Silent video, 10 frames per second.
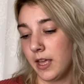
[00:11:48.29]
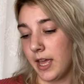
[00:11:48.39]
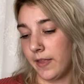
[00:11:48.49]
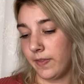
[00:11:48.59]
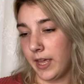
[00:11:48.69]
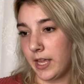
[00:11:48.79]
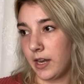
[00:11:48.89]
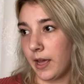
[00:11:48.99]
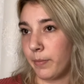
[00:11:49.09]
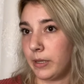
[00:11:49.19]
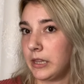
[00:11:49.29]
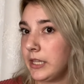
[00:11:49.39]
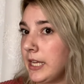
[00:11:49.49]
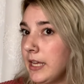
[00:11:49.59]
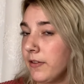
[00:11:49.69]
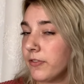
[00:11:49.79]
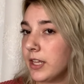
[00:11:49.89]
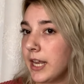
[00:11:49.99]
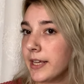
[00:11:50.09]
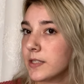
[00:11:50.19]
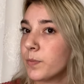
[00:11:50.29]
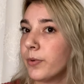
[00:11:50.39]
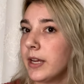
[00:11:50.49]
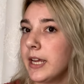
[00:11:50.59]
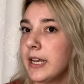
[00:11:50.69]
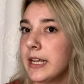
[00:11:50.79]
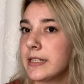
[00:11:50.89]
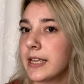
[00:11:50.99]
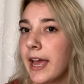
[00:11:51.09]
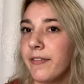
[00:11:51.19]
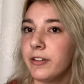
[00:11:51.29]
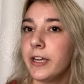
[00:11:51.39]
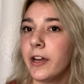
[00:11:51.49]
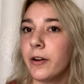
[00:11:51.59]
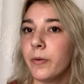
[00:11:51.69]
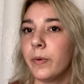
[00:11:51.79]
And then I believe the next breed is the Cavalier,